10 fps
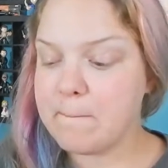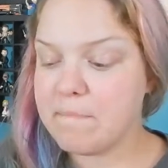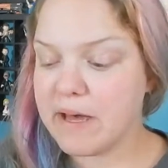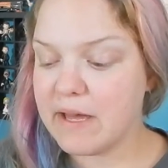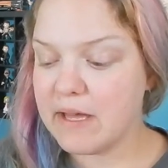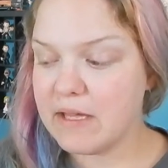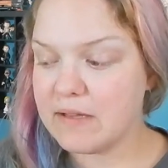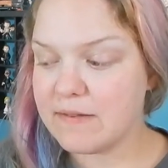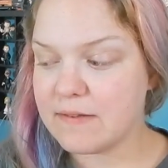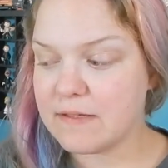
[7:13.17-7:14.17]

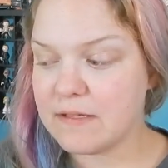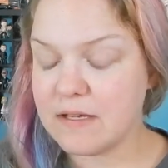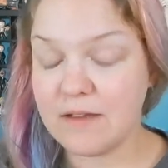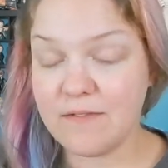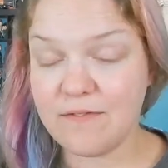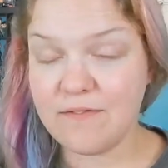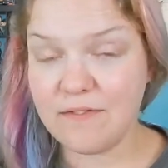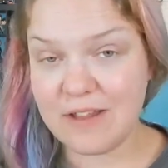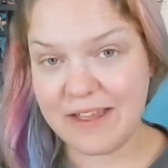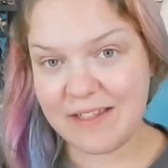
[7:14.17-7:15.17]
But if
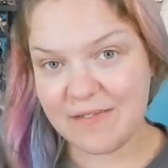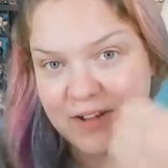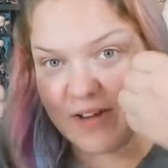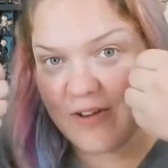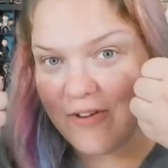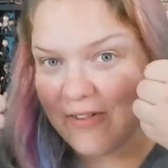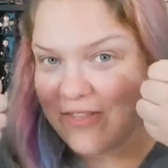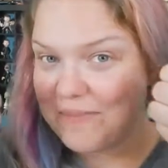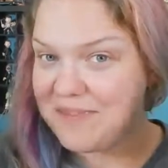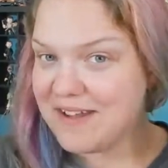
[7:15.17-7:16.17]
you like the video,
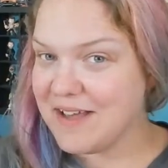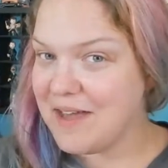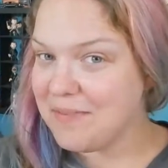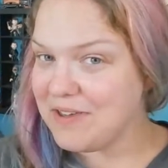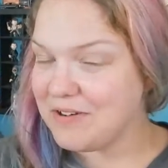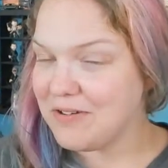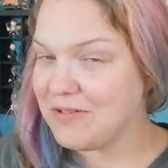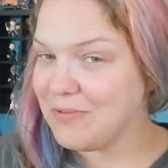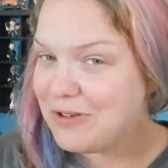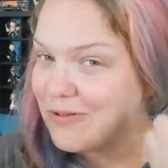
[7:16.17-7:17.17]
thumbs it up. You know
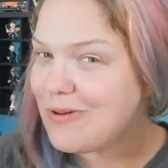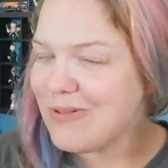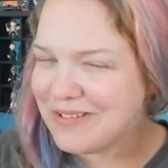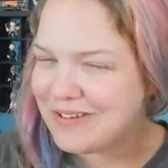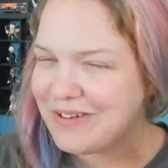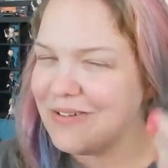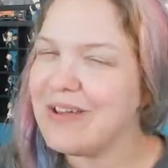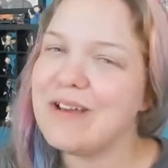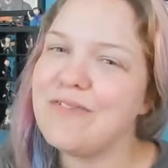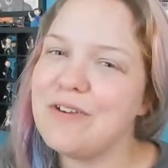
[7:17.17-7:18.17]
what to do.
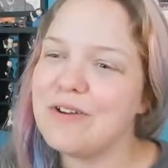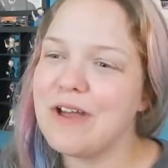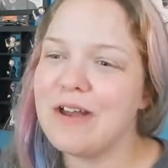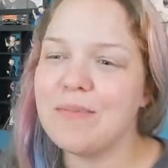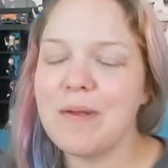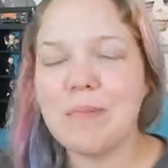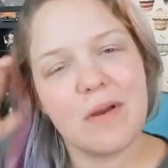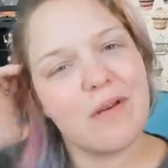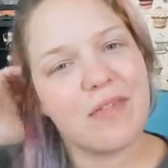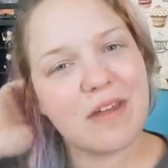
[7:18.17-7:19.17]
And if you're not a member
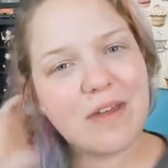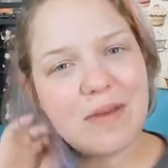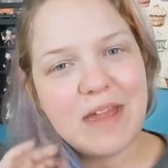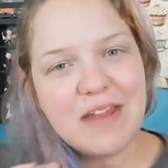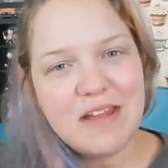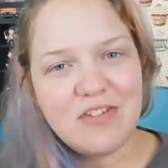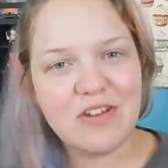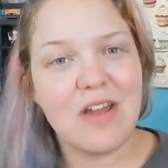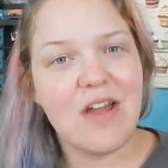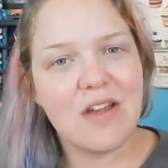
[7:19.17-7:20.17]
of the Cupcake
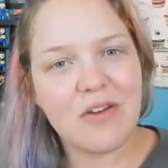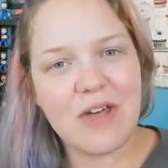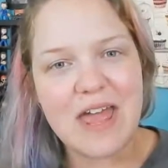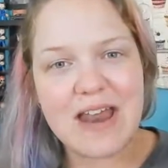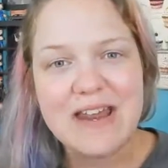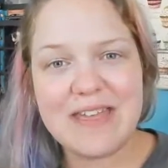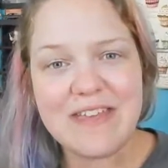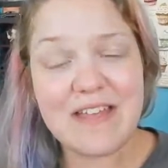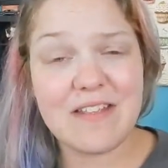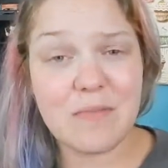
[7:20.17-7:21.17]
Nation, go ahead and hit
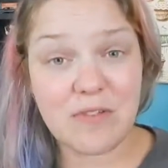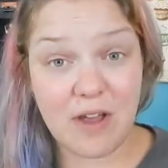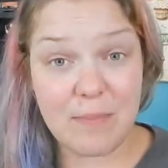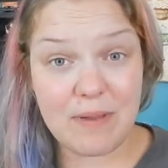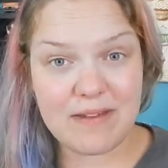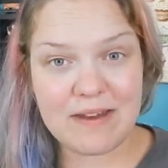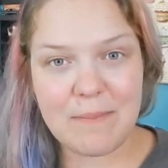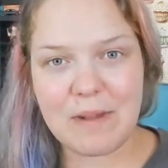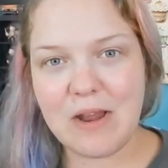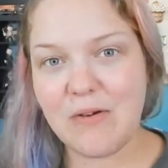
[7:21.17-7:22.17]
that subscribe button
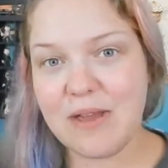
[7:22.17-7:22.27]
down below.